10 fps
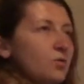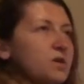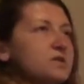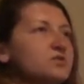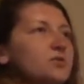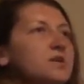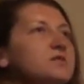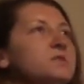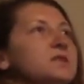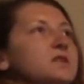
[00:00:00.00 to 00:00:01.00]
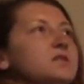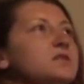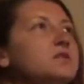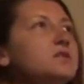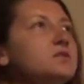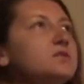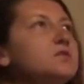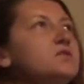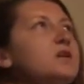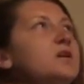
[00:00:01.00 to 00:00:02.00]
What struck to me that
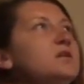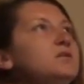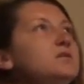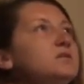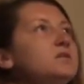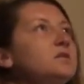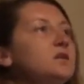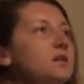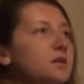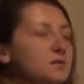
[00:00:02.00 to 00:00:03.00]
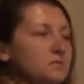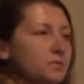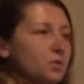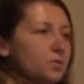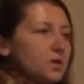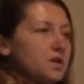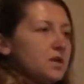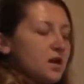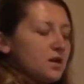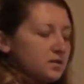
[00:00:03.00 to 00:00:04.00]
the child, when
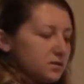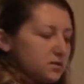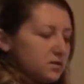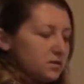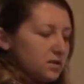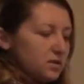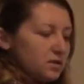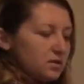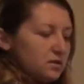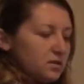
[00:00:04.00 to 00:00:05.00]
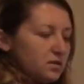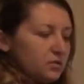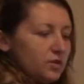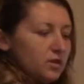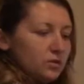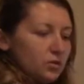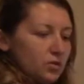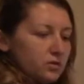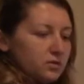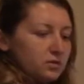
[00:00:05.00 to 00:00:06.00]
he acted, he didn't really
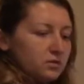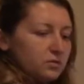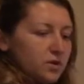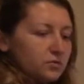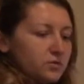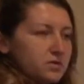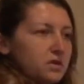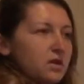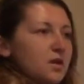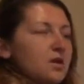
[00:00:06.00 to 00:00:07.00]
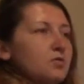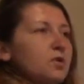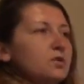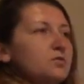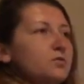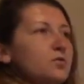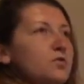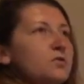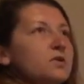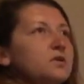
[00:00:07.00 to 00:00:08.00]
thought what was right or
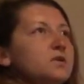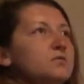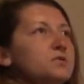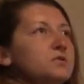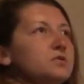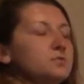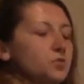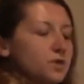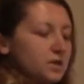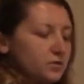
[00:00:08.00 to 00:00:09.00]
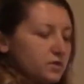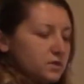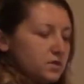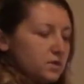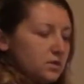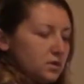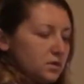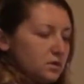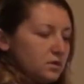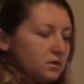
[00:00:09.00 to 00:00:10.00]
wrong. He was just more interested in
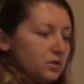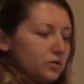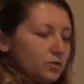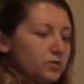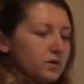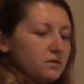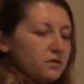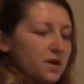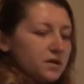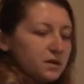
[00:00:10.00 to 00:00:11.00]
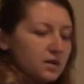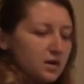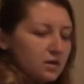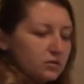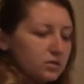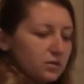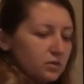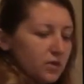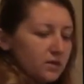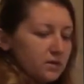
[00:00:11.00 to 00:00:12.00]
the truth and finding out
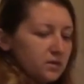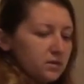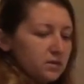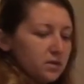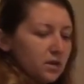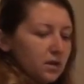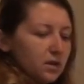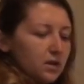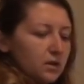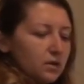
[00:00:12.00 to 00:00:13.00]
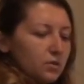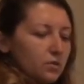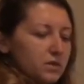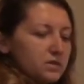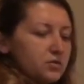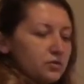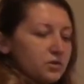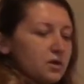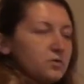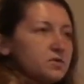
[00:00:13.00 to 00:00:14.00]
what the
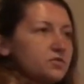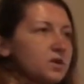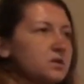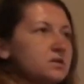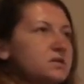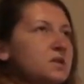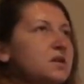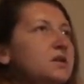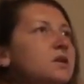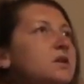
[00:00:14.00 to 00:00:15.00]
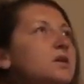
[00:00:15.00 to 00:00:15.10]
sutra was trying to say.